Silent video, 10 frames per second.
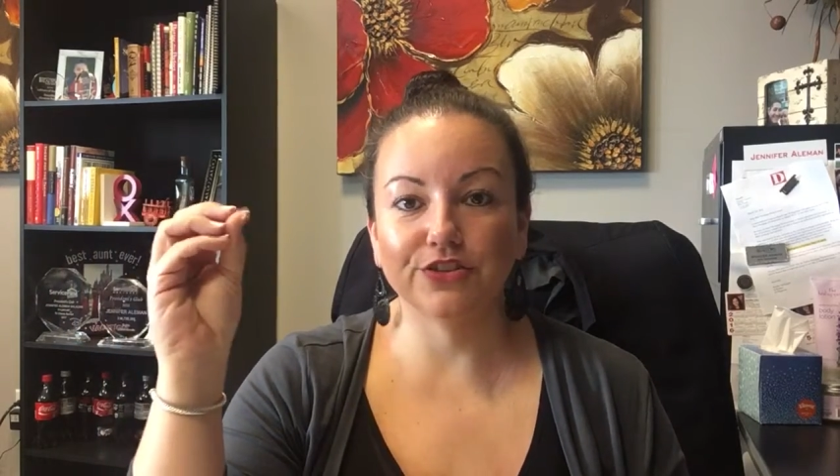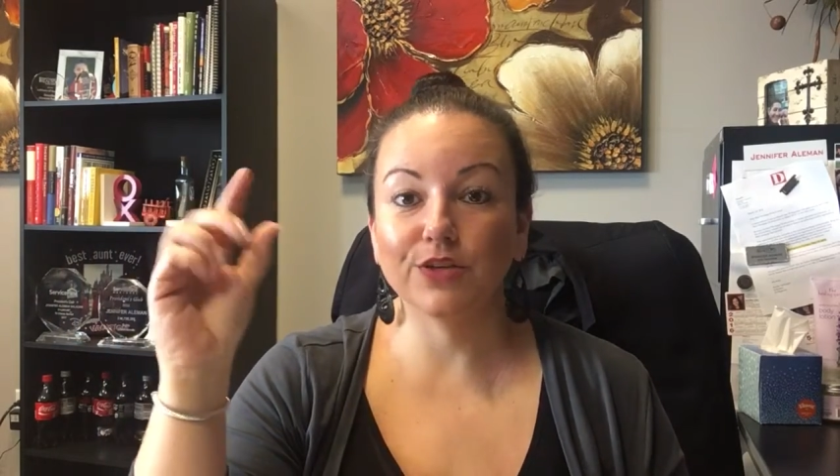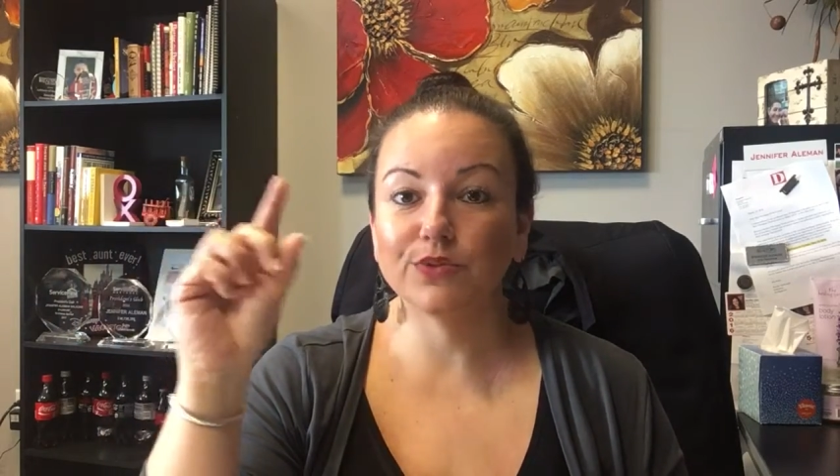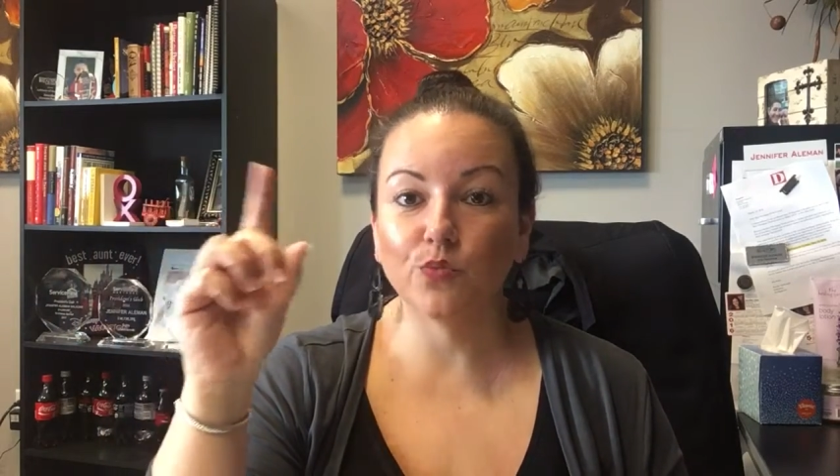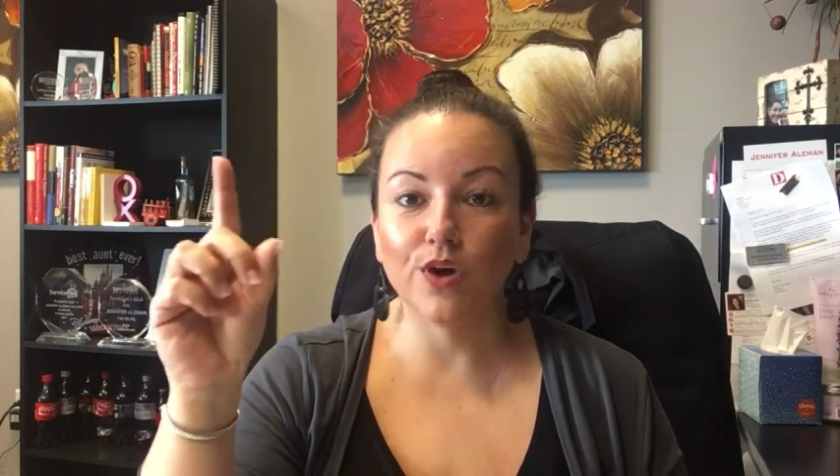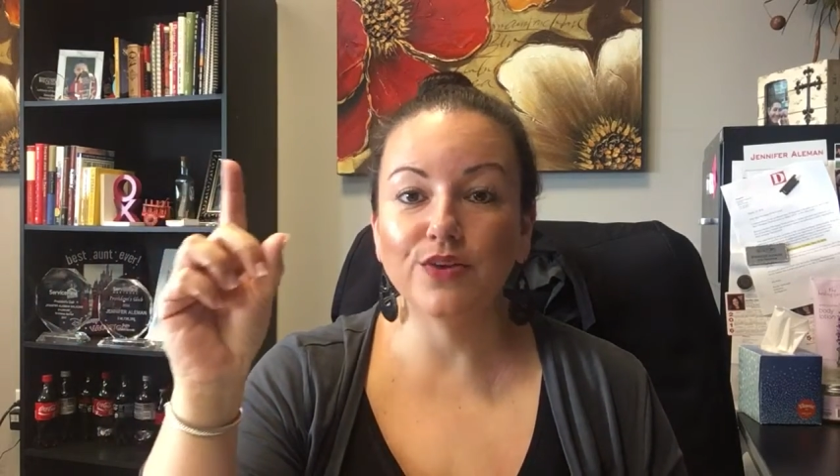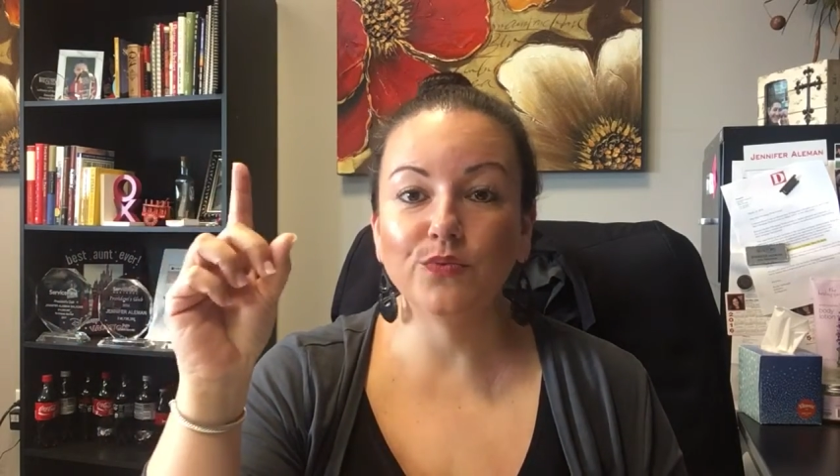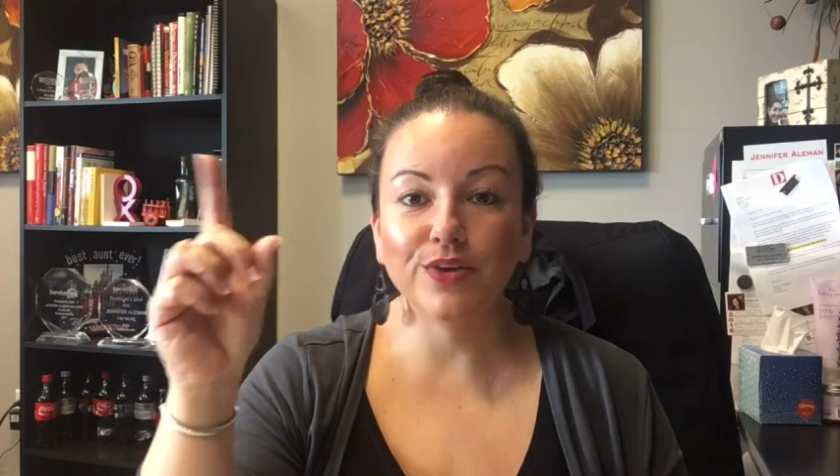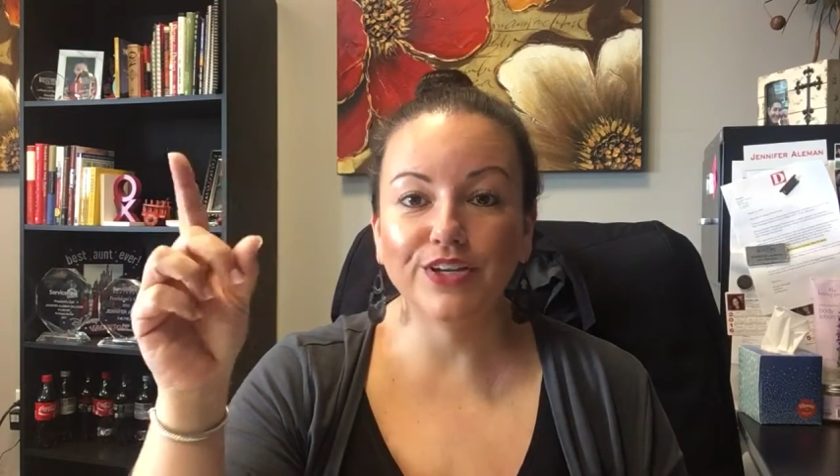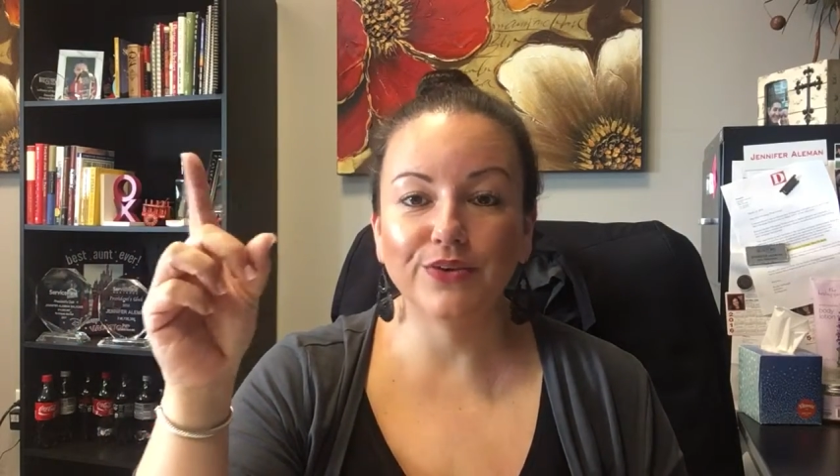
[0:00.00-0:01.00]
there was
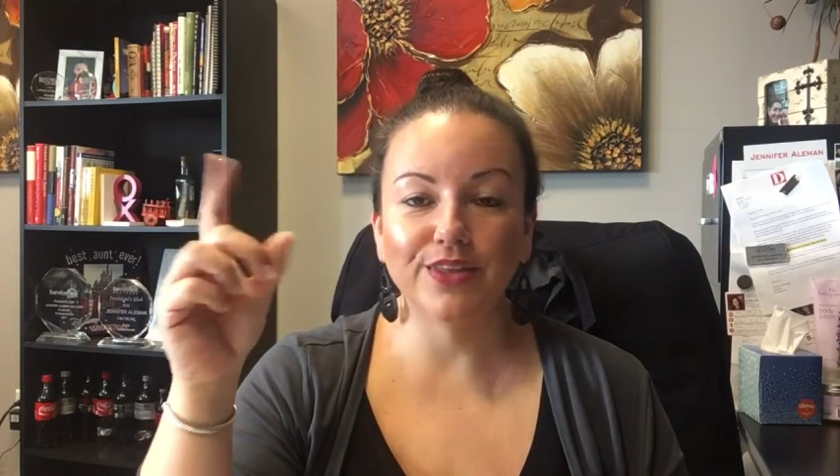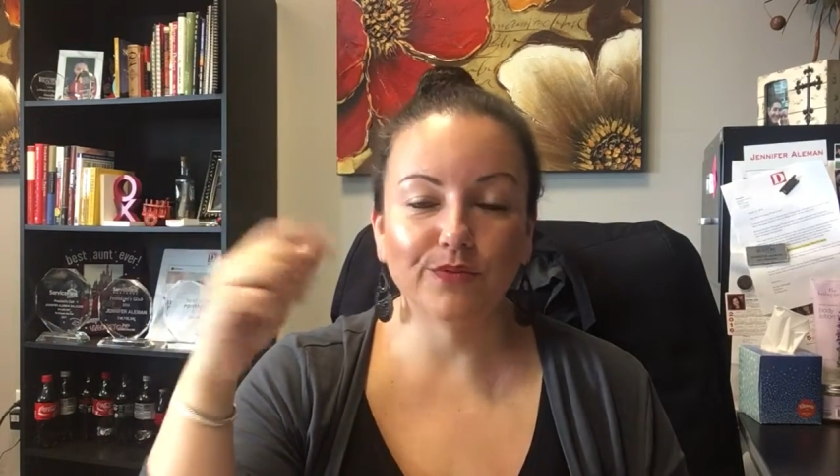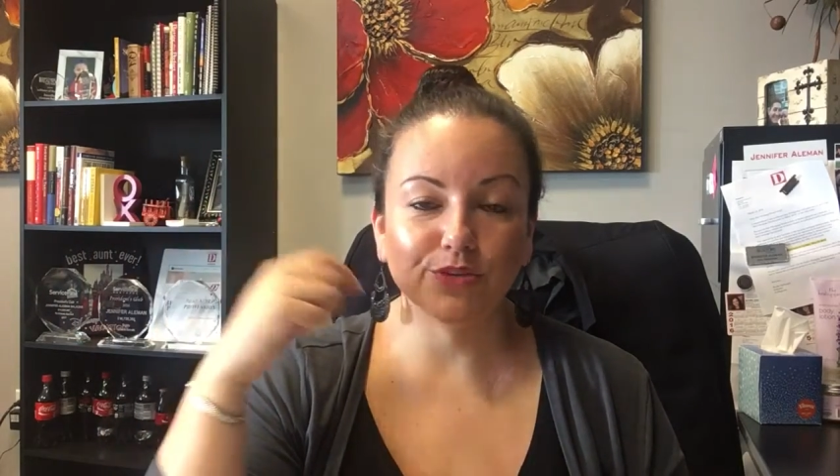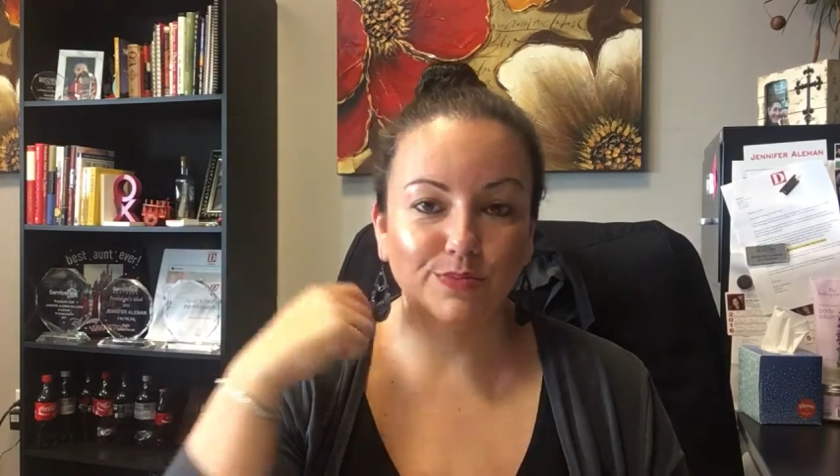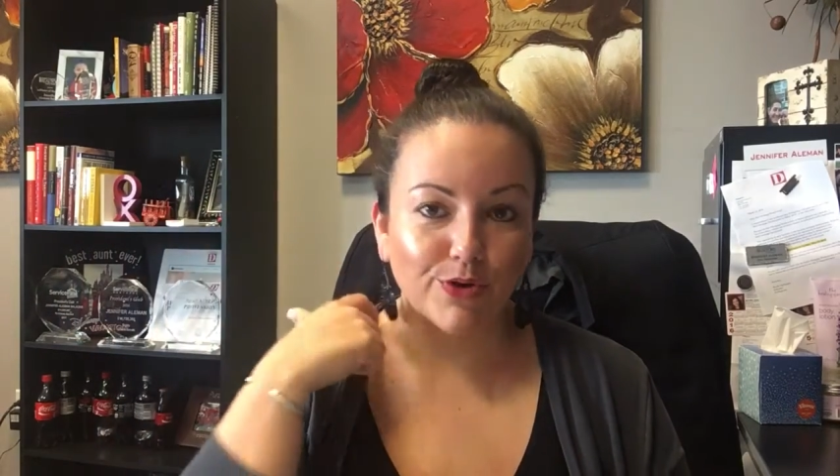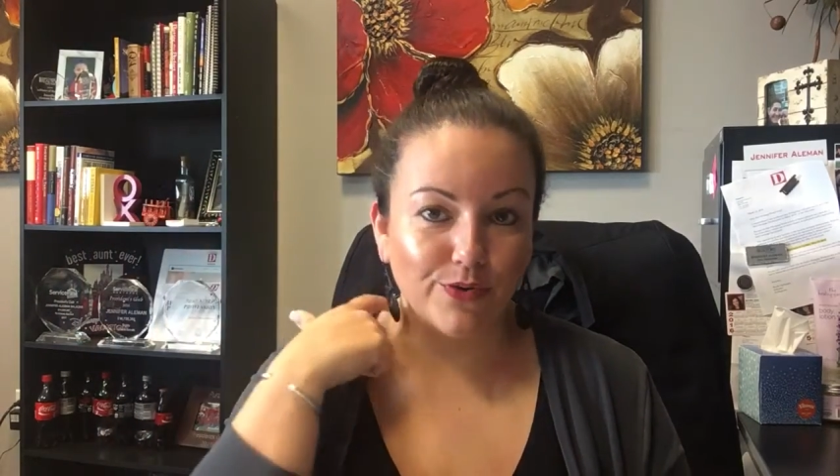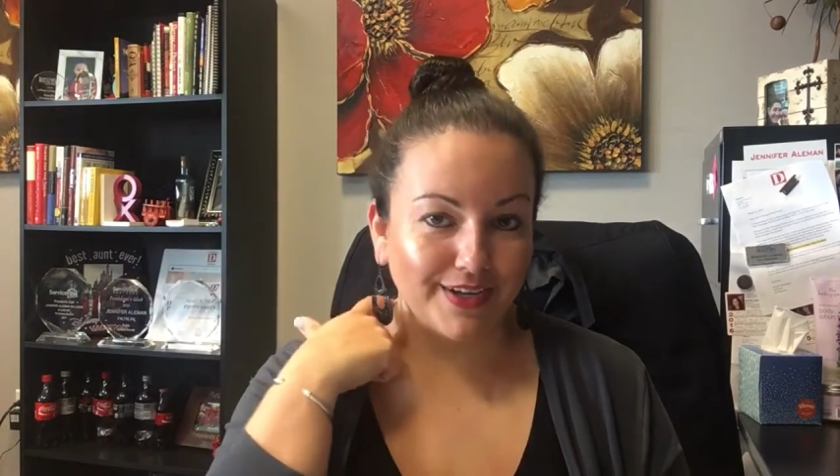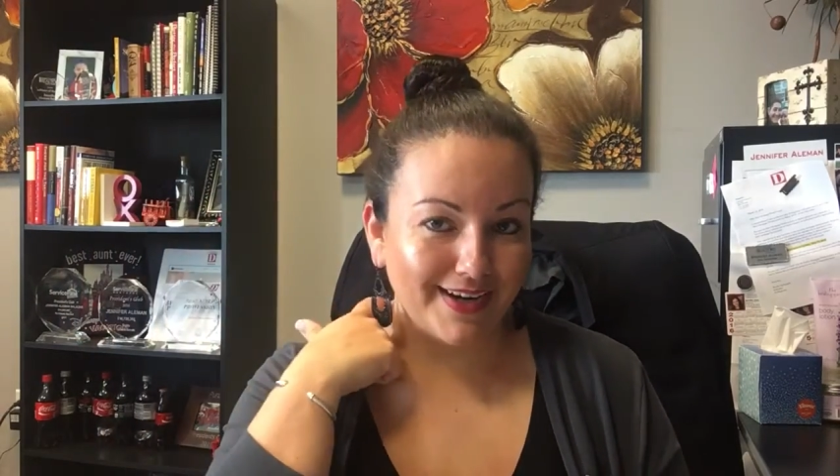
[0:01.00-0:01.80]
one window that was broken.